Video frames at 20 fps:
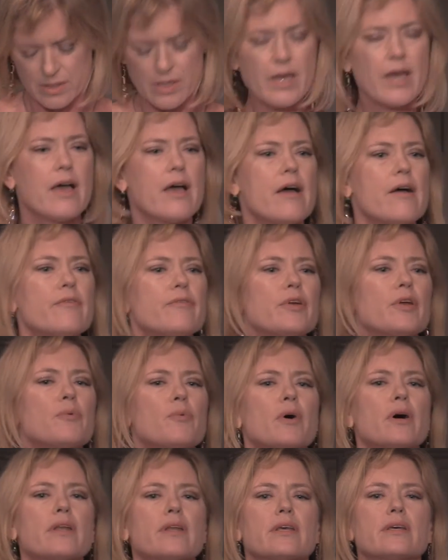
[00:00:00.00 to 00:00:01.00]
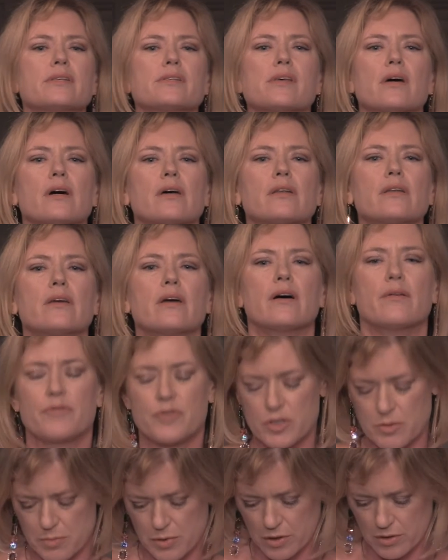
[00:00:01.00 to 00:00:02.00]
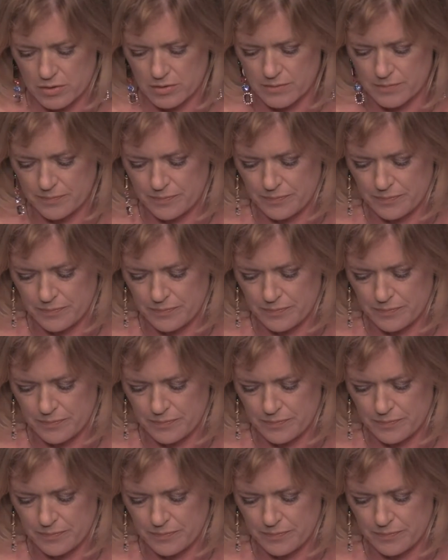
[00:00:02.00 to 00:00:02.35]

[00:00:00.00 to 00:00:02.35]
Everyone is uncomfortable.